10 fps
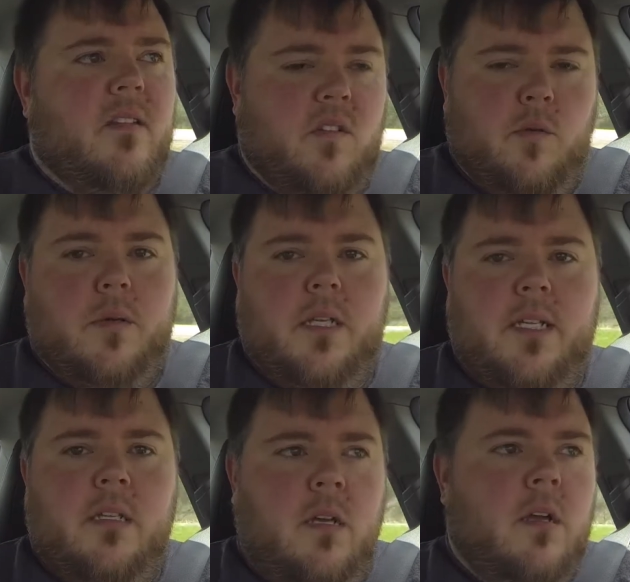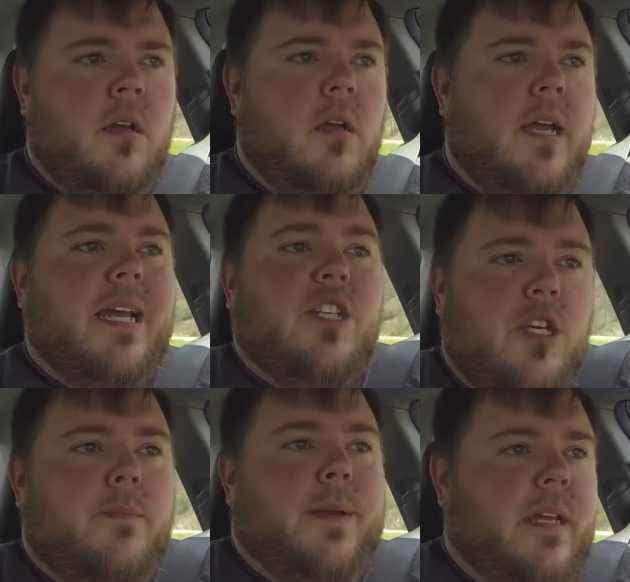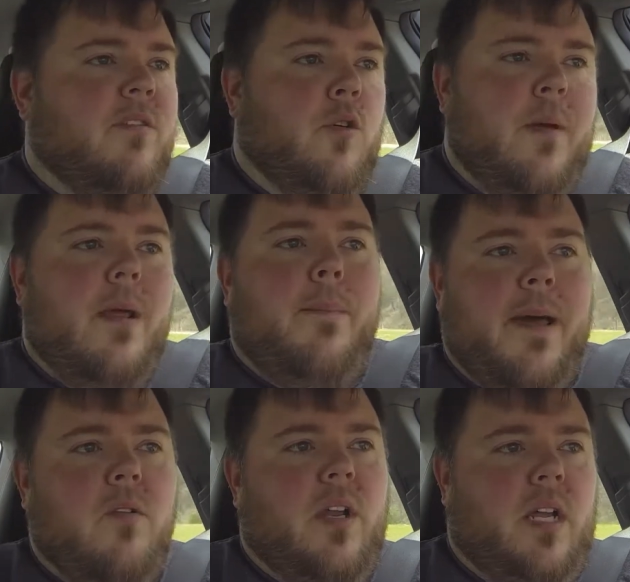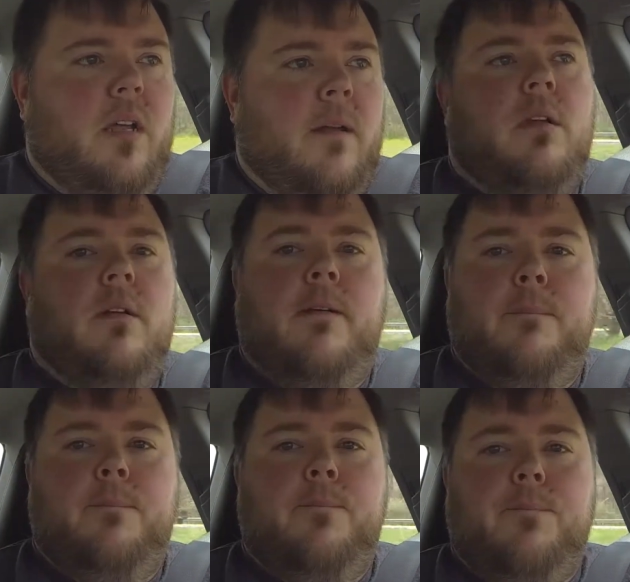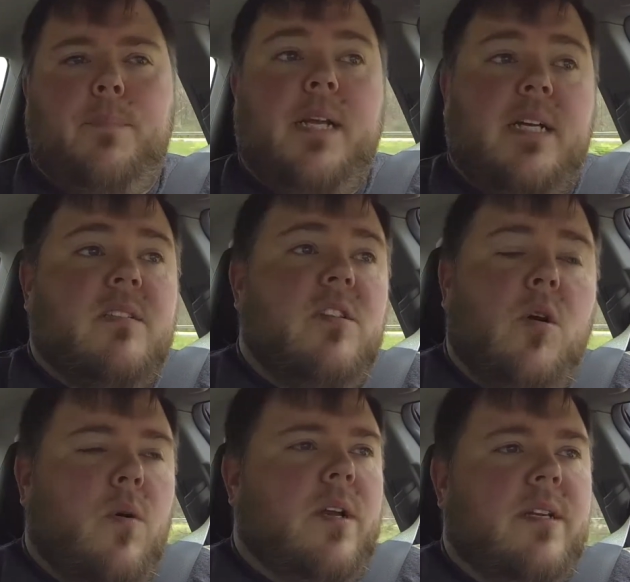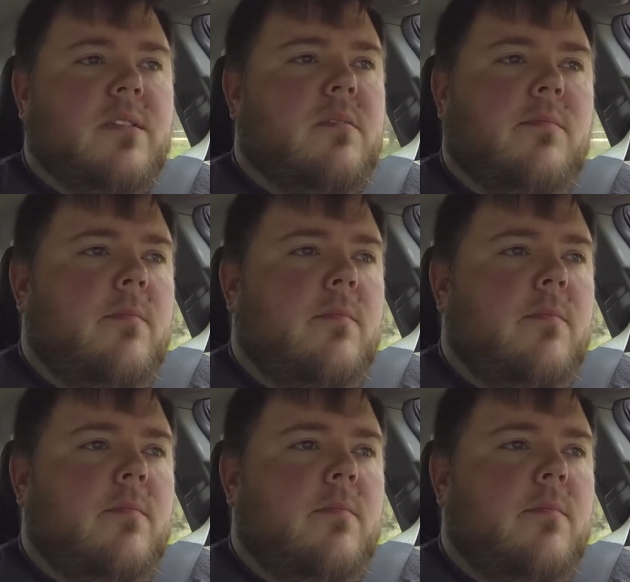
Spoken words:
to Dumoulin, it should be a 2-minute penalty. Because no one is